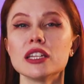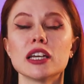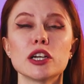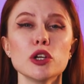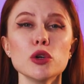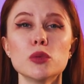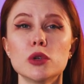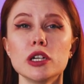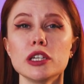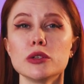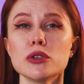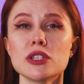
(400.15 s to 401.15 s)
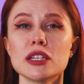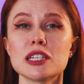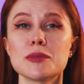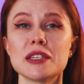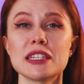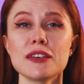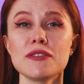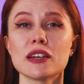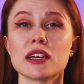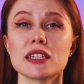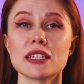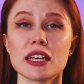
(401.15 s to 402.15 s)
The crew were using a
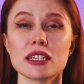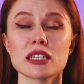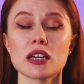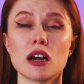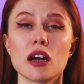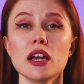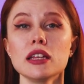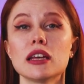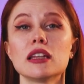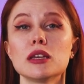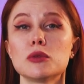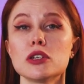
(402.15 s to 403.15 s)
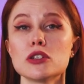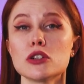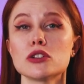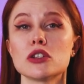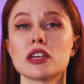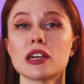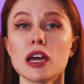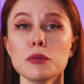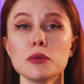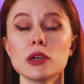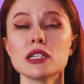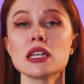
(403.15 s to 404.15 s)
specific access card, and there was also the
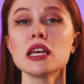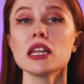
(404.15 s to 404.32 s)
cameras